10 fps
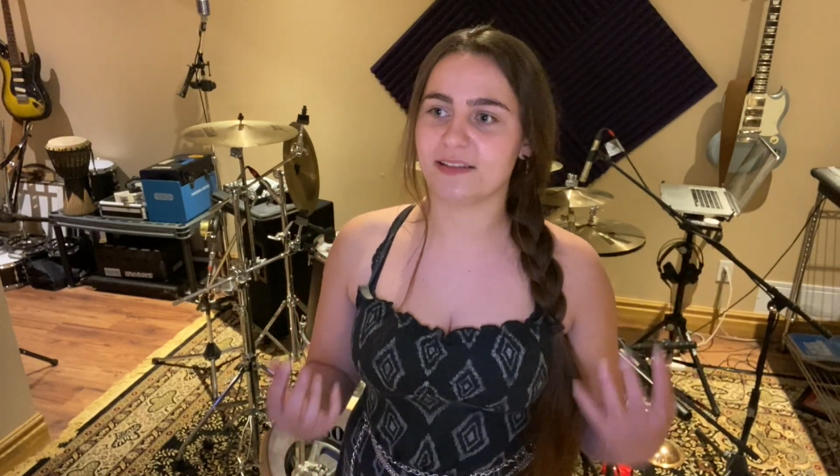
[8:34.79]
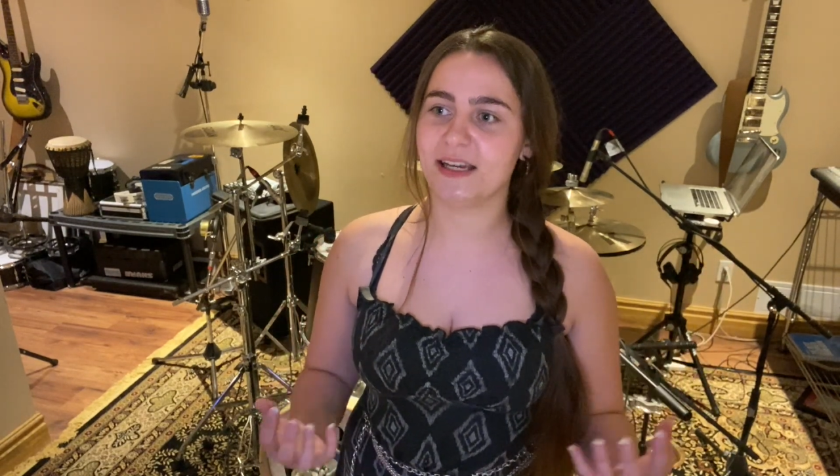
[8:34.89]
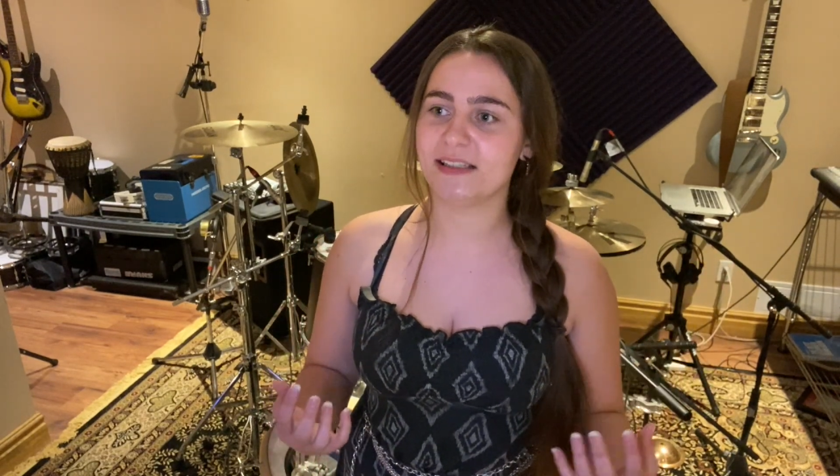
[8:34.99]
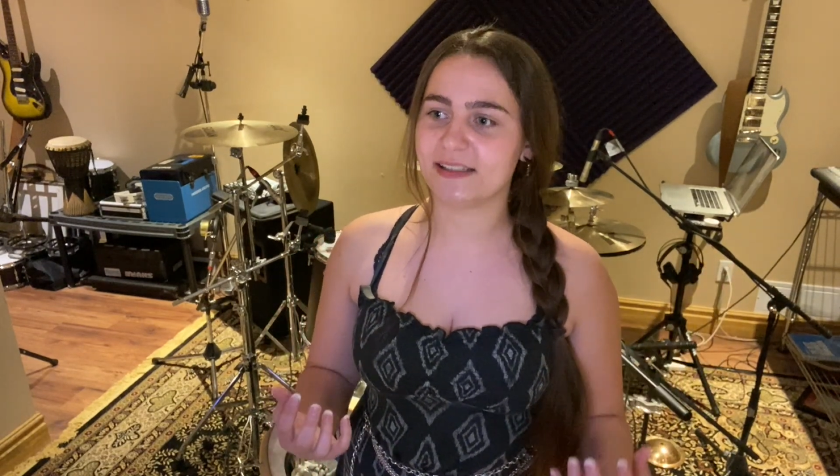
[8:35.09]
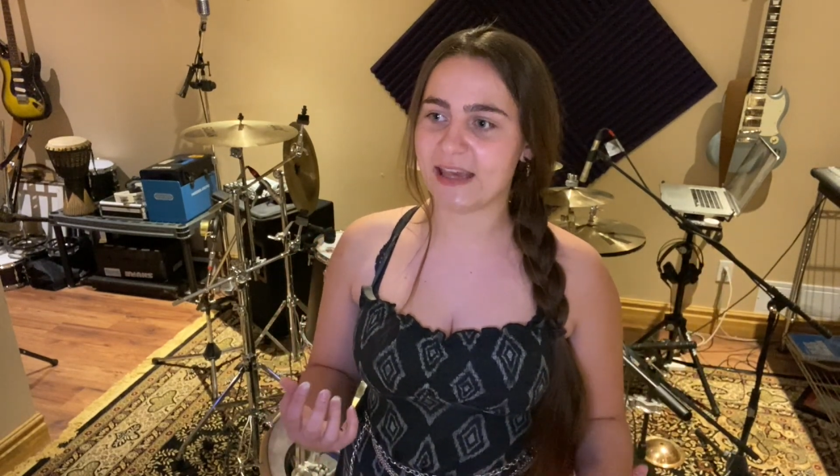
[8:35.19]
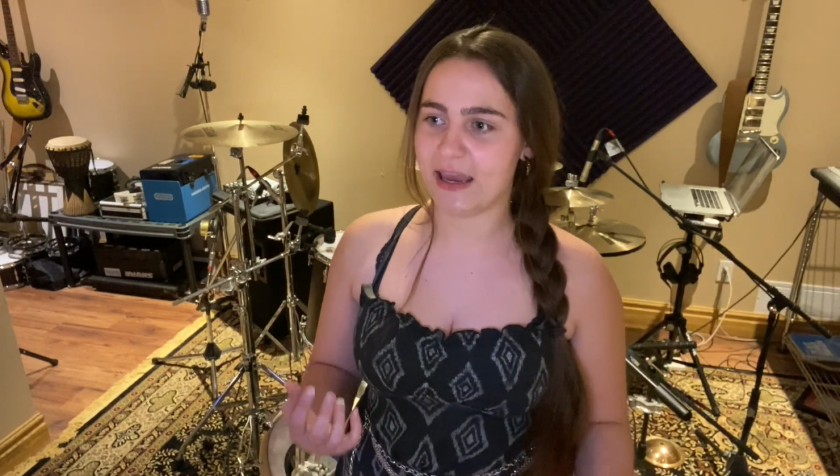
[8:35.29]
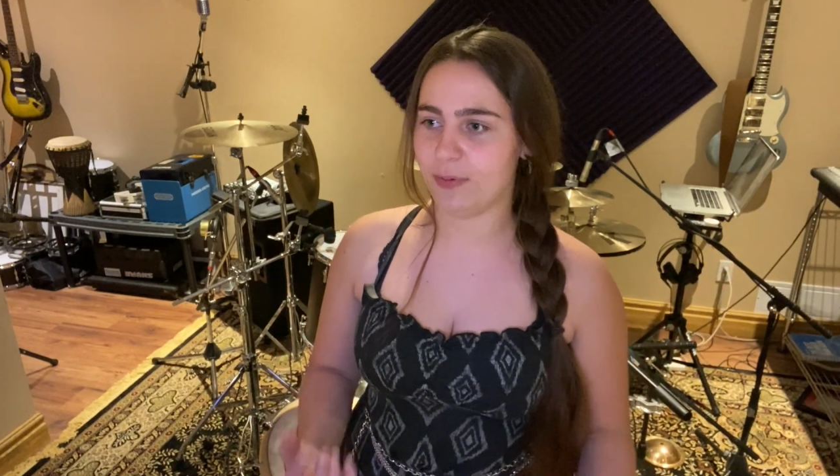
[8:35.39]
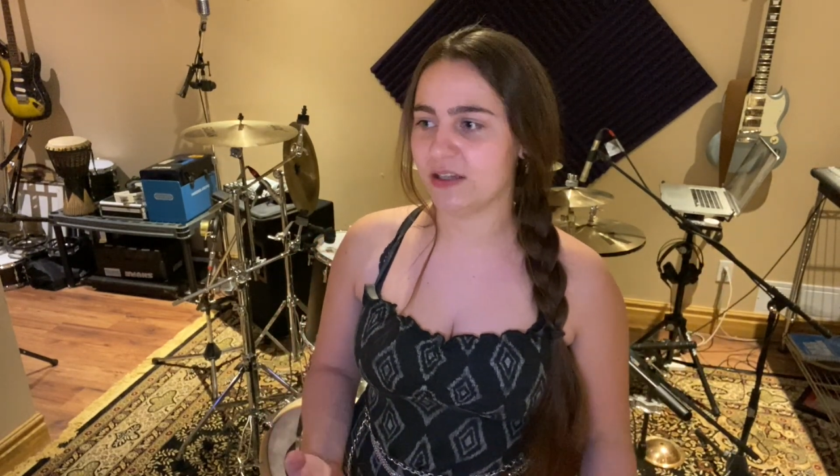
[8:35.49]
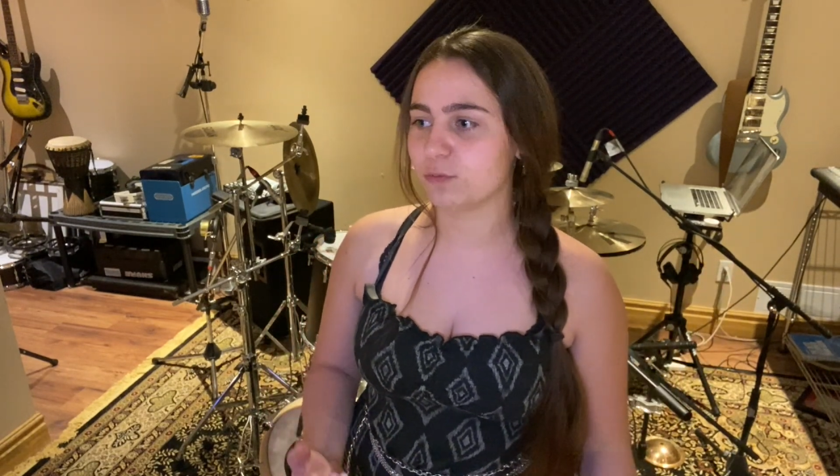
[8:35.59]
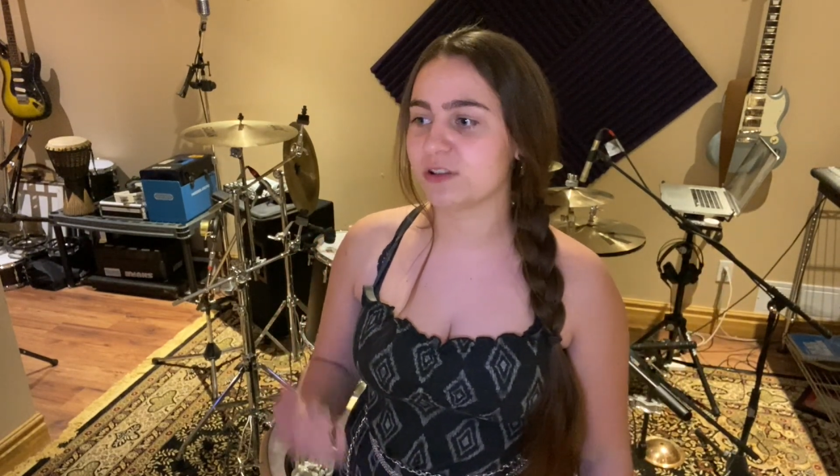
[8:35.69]
landscape
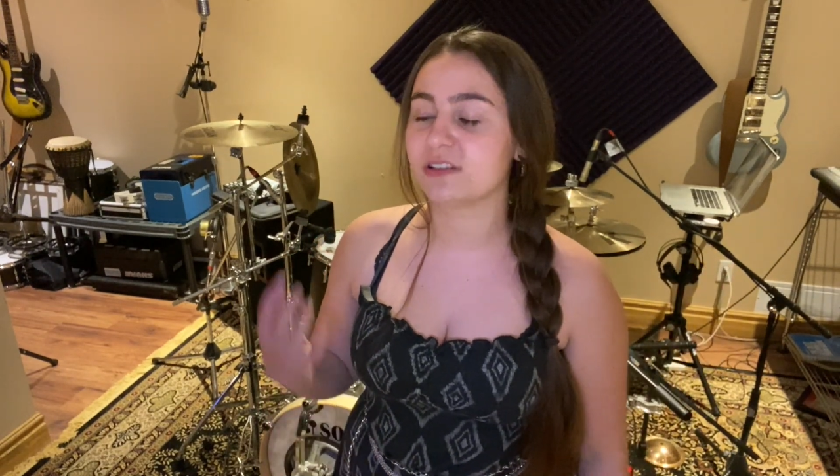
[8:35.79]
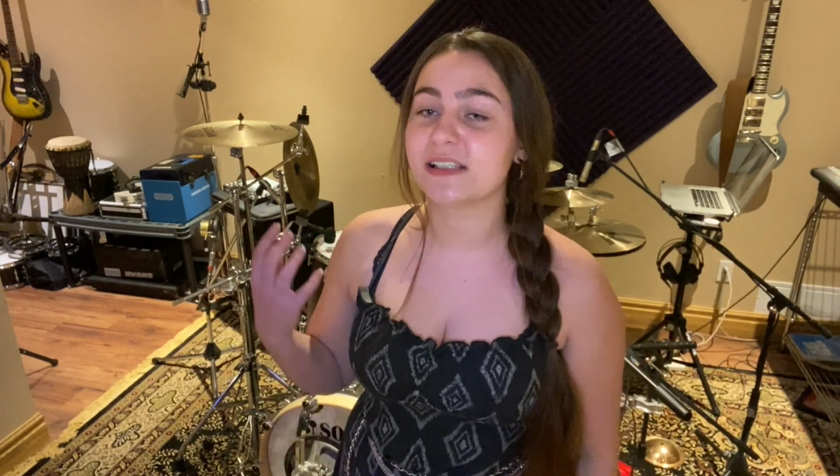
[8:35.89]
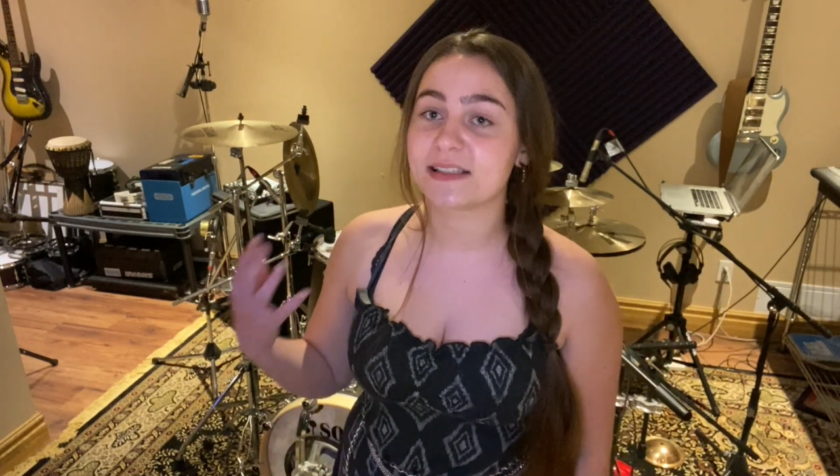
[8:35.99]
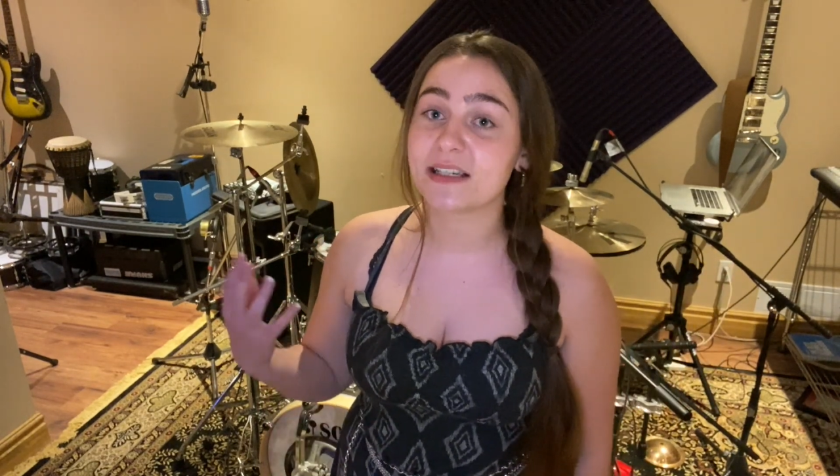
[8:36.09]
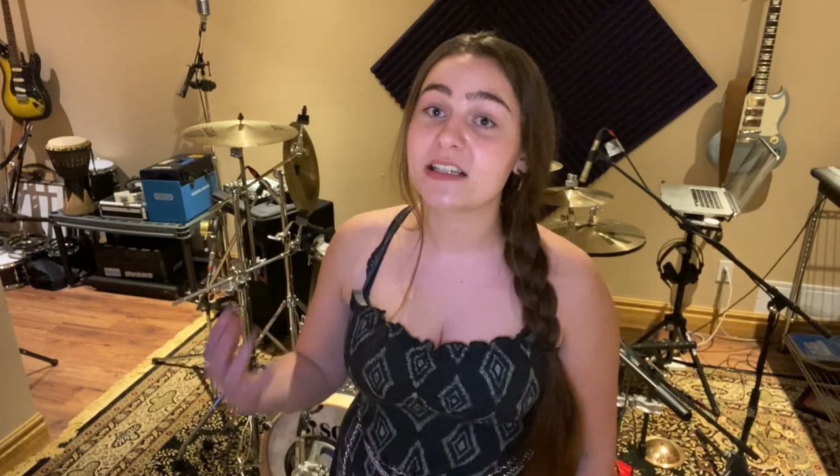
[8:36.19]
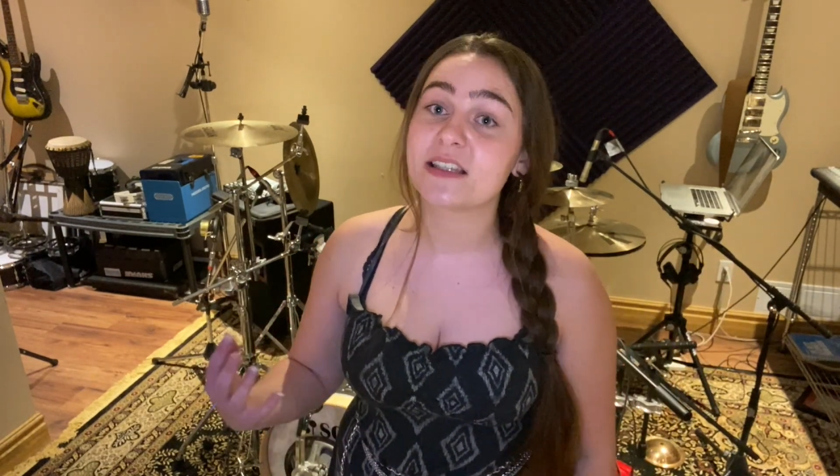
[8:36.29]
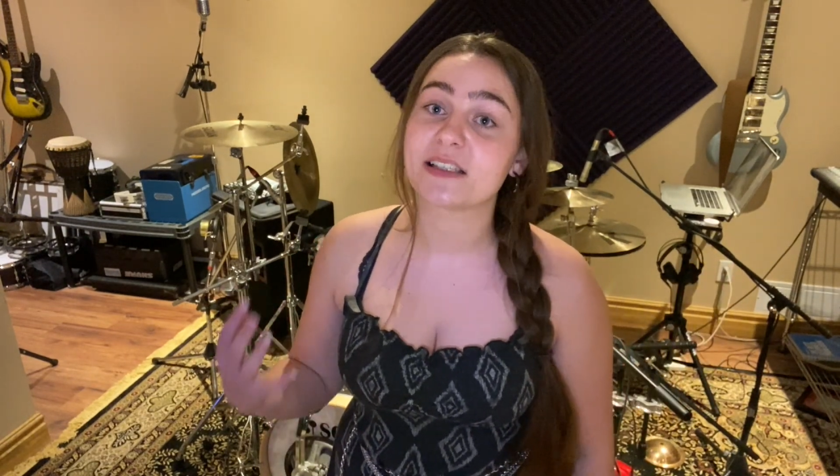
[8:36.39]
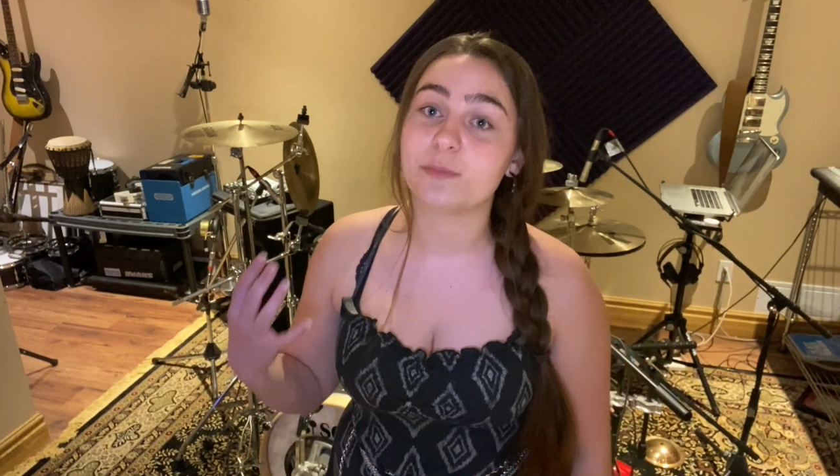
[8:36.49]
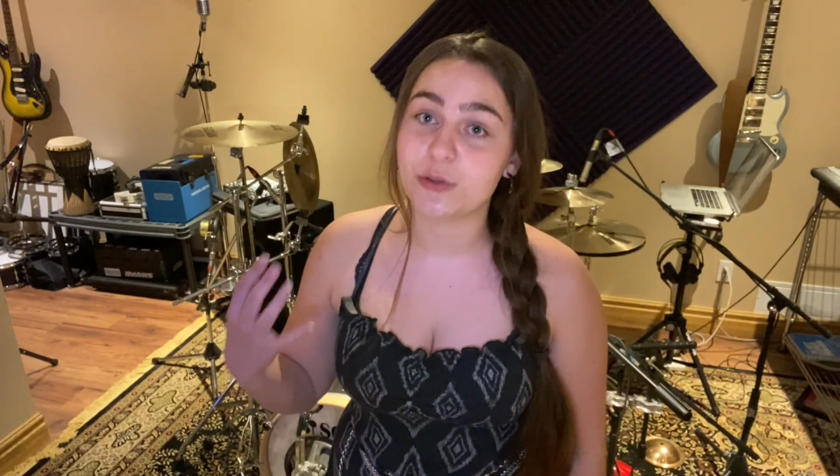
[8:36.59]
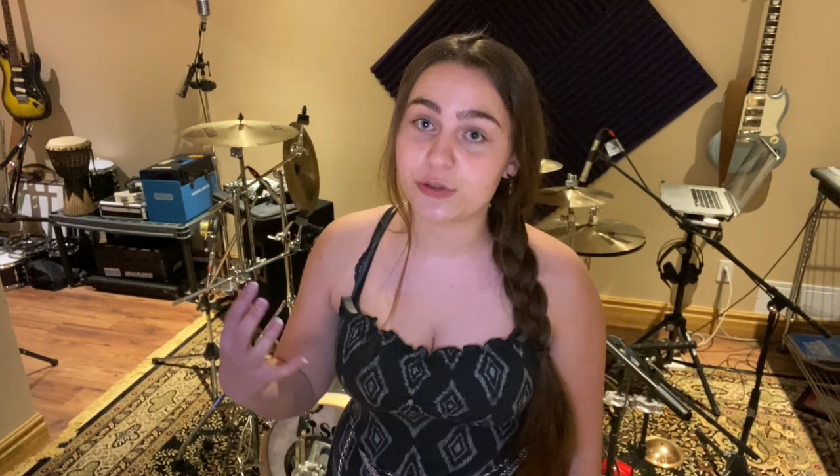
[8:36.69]
and was listening to
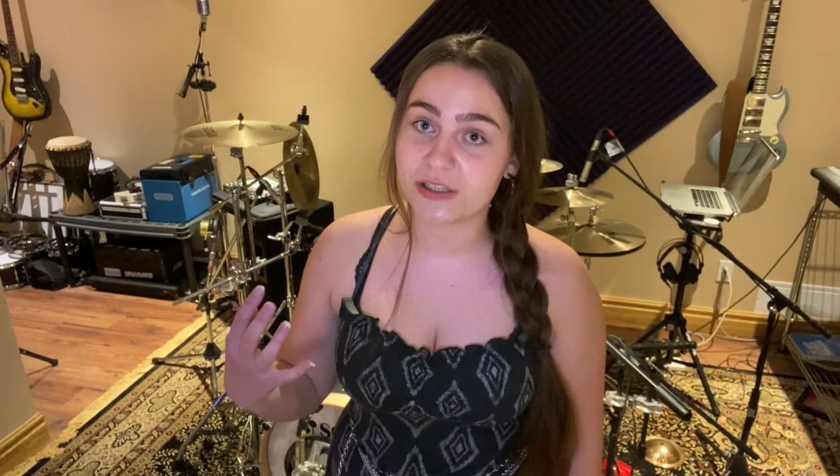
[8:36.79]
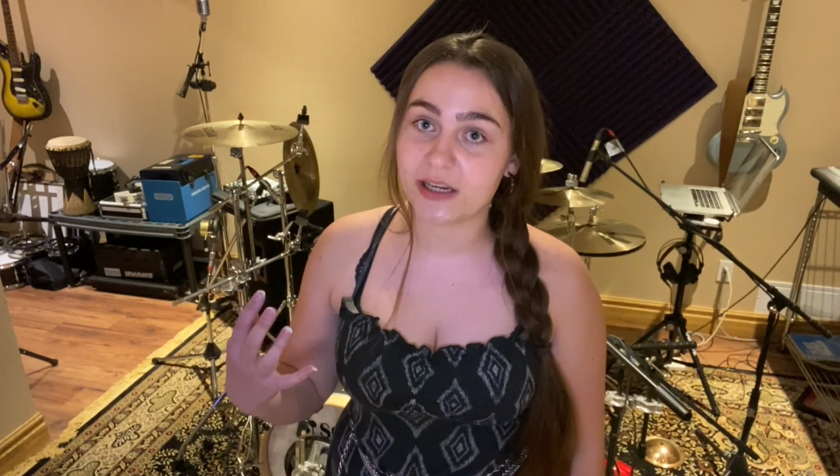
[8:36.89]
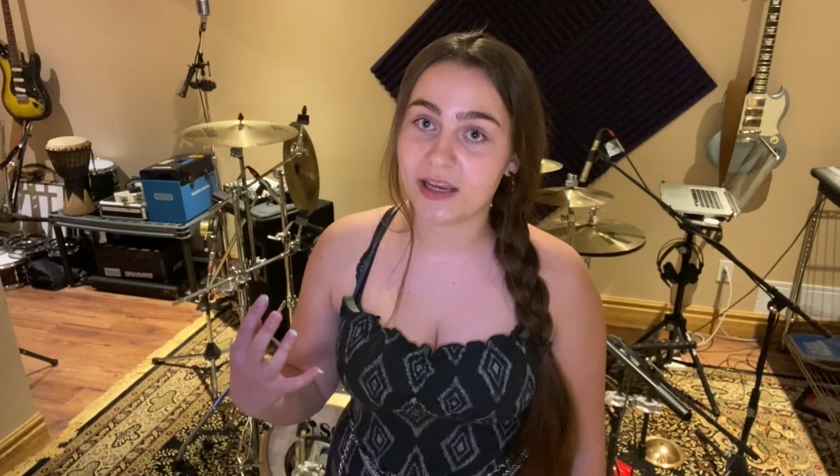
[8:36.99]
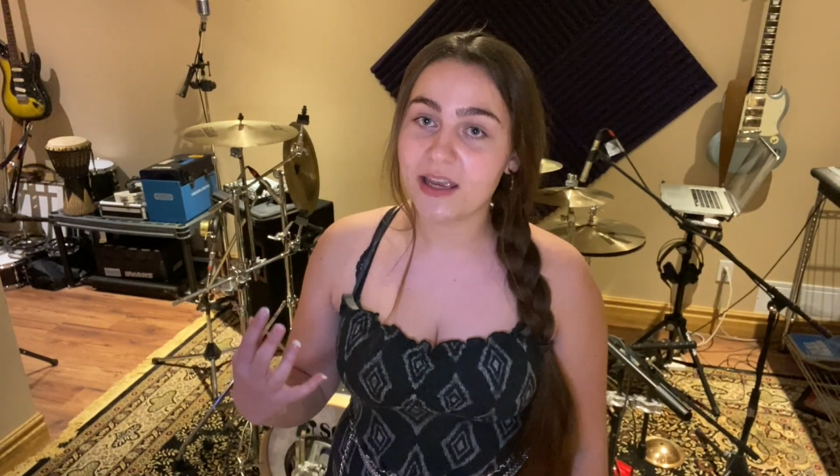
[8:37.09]
this music,